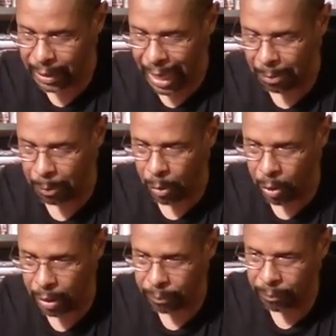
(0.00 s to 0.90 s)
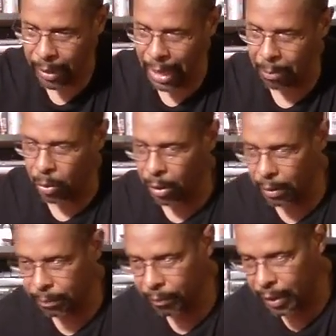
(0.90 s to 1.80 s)
Jammer board, A board.
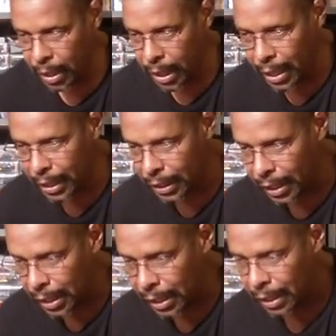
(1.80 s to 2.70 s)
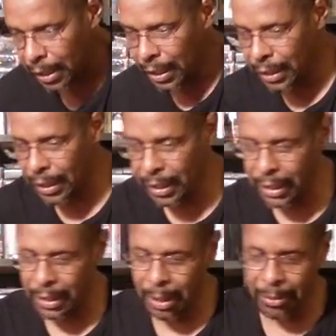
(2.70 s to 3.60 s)
And let's get
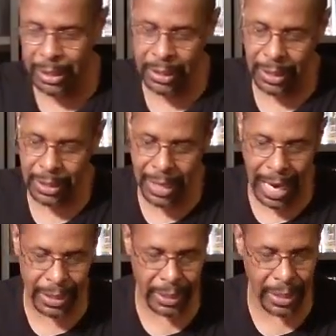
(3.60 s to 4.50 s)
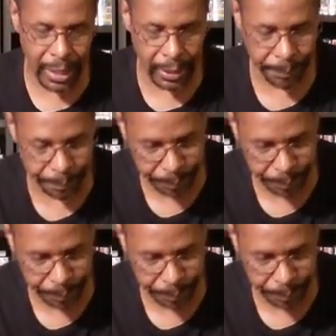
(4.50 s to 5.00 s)
into some of these. This is actually a